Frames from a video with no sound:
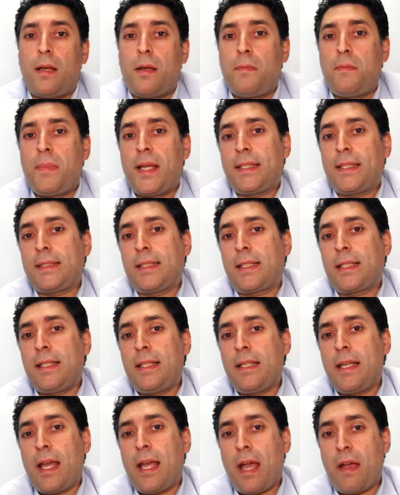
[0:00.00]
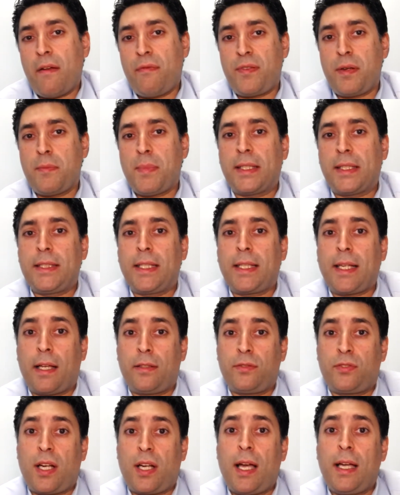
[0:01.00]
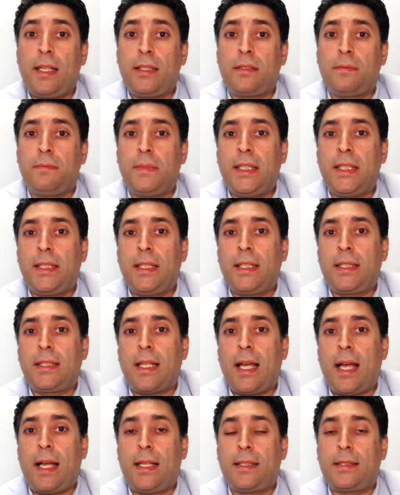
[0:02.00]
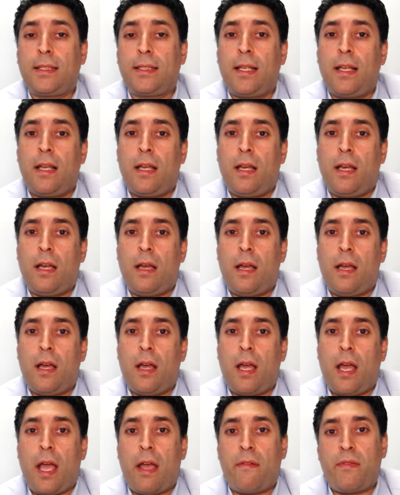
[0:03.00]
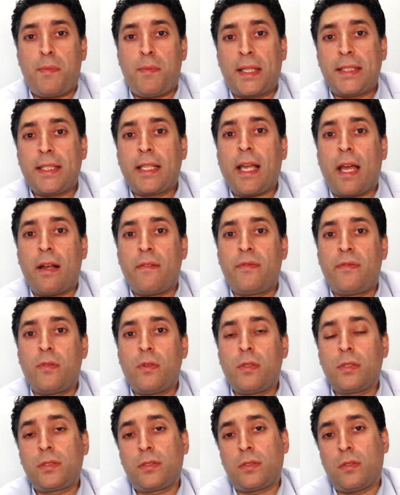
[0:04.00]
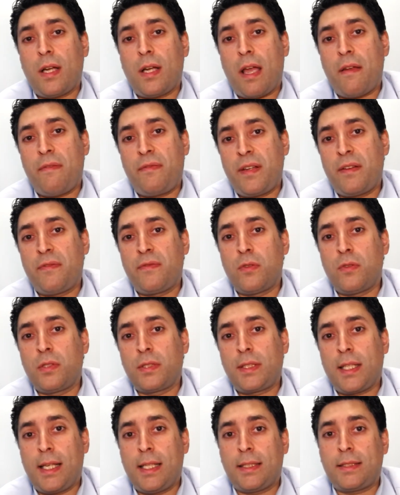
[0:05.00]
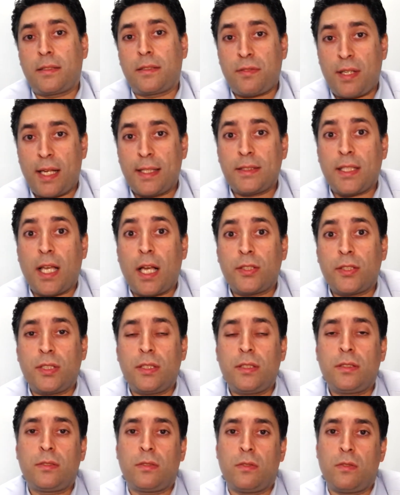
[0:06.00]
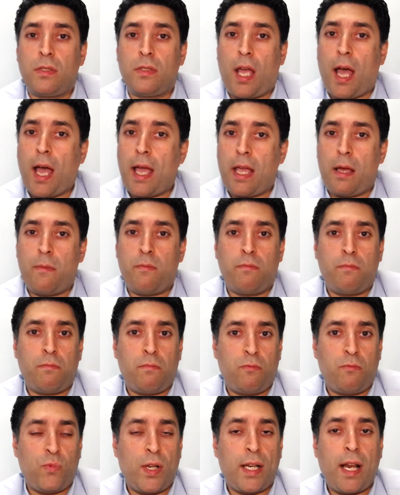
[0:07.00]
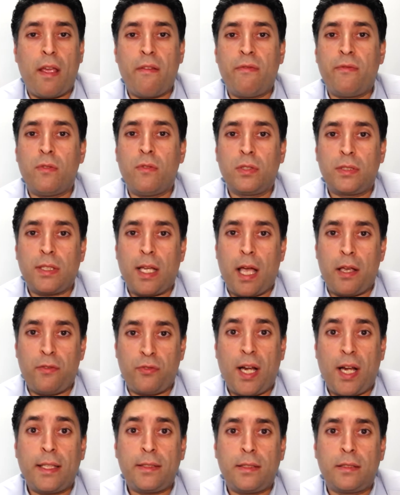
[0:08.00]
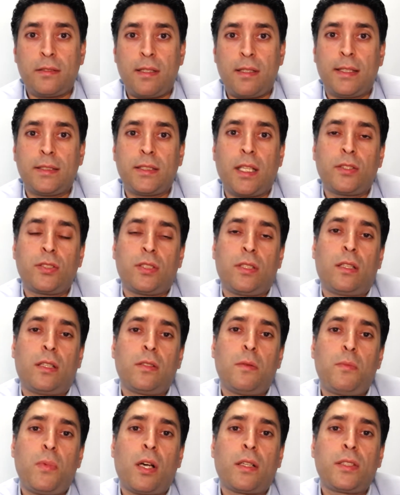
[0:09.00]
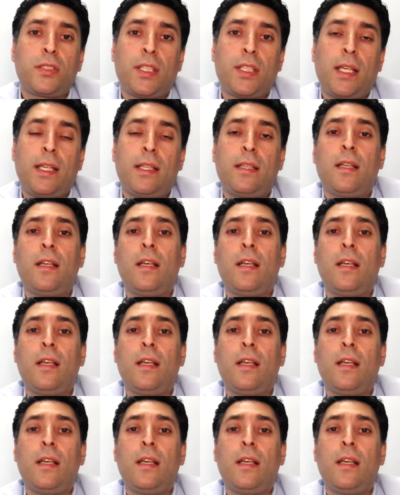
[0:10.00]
basically everybody can write, meaning that everybody can vote. So every vote is a transaction. So when I vote, I write a transaction on the blockchain.